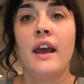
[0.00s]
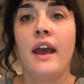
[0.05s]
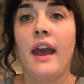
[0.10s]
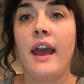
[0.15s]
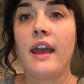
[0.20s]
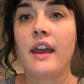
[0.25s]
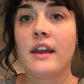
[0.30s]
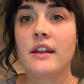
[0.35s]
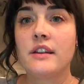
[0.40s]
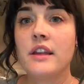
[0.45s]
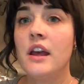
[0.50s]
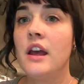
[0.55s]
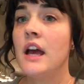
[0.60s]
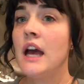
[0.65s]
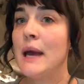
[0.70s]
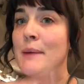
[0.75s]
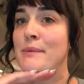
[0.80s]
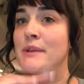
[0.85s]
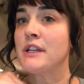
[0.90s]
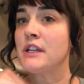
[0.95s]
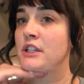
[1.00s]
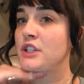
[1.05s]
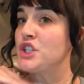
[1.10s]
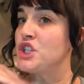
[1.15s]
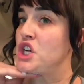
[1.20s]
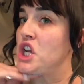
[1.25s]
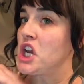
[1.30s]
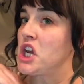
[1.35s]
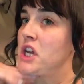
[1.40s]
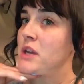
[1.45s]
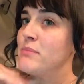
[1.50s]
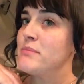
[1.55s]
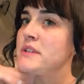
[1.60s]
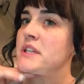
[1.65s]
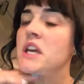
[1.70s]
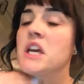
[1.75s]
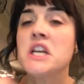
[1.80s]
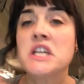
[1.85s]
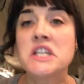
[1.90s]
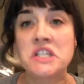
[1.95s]
And I'm a little
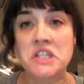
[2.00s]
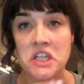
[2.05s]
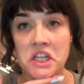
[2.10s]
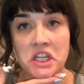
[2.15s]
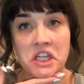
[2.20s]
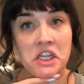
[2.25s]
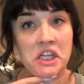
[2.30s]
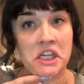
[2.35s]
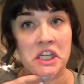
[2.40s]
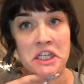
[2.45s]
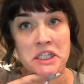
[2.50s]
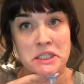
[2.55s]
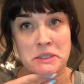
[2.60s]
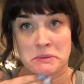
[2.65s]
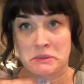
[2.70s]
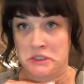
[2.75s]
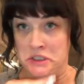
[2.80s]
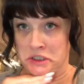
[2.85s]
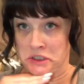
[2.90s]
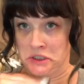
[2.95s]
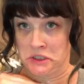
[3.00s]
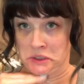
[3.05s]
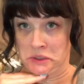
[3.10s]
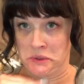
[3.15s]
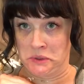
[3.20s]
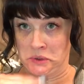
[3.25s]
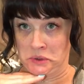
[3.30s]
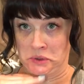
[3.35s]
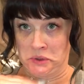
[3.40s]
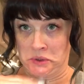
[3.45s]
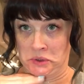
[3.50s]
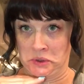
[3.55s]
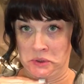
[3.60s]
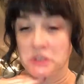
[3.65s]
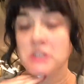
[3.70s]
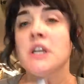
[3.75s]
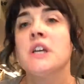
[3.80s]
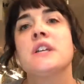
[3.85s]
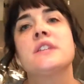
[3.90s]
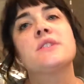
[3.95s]
chubs, so you know, I got some of those going on.
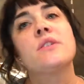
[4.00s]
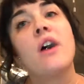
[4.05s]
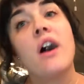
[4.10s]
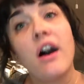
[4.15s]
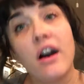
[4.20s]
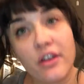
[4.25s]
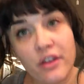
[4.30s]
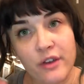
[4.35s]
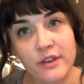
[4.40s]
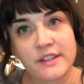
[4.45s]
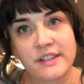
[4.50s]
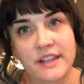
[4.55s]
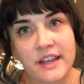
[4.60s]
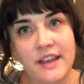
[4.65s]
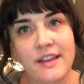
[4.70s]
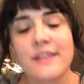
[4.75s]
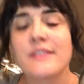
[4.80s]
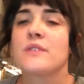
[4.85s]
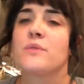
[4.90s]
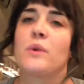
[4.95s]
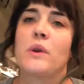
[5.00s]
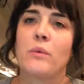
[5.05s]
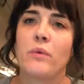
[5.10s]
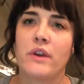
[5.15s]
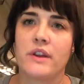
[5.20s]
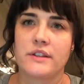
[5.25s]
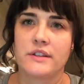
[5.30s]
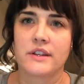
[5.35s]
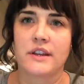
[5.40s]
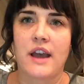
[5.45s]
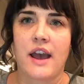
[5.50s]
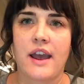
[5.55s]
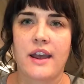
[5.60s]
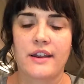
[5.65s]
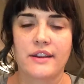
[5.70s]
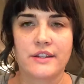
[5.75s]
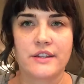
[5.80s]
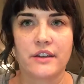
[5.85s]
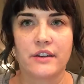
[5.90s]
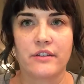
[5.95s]
So all those things we want to
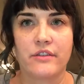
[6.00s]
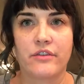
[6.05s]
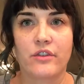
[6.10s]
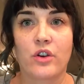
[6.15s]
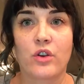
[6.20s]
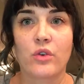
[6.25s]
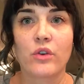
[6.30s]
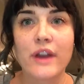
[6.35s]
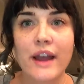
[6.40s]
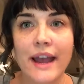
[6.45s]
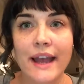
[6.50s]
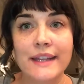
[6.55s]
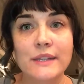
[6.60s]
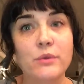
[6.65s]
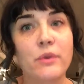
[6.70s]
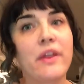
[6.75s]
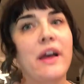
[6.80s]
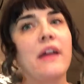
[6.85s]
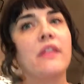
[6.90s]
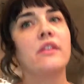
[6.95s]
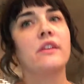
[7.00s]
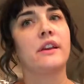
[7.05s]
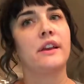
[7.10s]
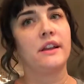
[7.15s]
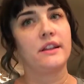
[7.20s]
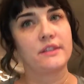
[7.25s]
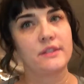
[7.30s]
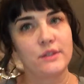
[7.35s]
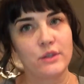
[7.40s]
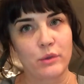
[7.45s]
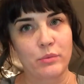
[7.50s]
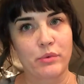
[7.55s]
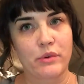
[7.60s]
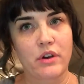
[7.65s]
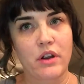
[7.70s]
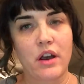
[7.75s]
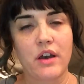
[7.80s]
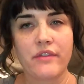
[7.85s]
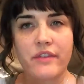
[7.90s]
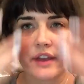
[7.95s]
kind of correct without looking
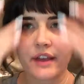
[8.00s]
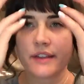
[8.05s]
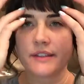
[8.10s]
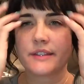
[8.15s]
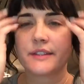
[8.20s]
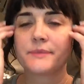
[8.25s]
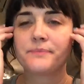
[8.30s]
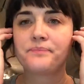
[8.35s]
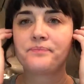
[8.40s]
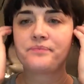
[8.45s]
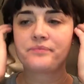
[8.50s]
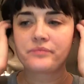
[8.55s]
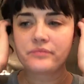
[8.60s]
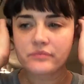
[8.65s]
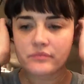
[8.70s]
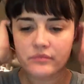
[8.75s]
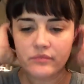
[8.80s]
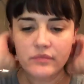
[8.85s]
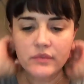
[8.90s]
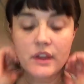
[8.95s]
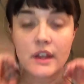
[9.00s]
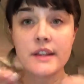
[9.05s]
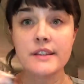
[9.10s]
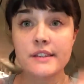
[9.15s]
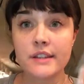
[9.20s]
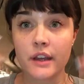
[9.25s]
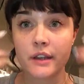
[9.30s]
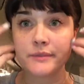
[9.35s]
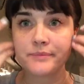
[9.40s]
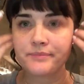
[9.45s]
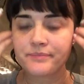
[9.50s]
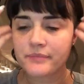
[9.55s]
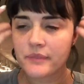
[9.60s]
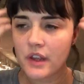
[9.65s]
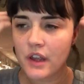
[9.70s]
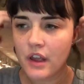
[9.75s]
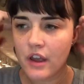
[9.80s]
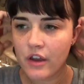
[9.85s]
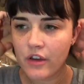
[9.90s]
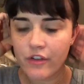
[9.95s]
super obvious. So
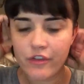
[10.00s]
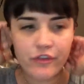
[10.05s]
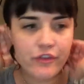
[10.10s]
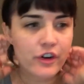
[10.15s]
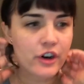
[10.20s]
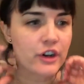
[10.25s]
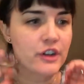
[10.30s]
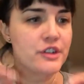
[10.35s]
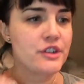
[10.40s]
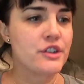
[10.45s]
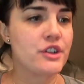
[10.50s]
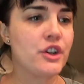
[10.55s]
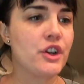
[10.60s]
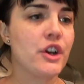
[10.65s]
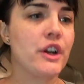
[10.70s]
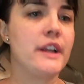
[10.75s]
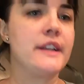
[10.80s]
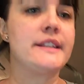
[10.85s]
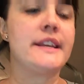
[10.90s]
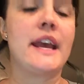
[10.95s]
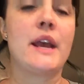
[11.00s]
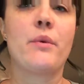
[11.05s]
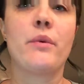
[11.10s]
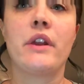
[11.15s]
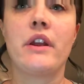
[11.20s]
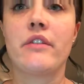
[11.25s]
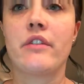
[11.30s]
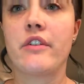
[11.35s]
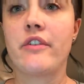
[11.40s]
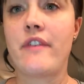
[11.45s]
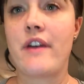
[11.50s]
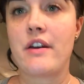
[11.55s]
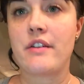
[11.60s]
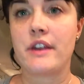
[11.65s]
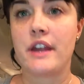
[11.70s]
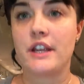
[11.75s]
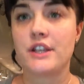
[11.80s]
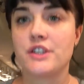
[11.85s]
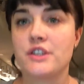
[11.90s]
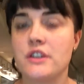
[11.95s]
first, you're gonna take whatever
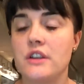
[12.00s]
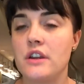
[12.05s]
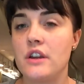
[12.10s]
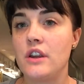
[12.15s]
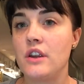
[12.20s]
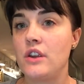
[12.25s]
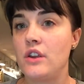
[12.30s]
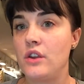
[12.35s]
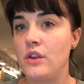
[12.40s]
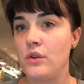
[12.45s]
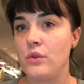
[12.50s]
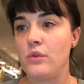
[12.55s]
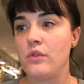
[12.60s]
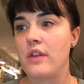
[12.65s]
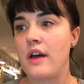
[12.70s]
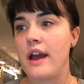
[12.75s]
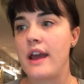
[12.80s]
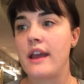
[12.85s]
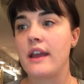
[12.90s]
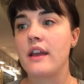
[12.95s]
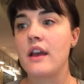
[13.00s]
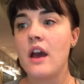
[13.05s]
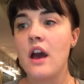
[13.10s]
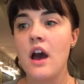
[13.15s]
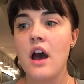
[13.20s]
foundation you like.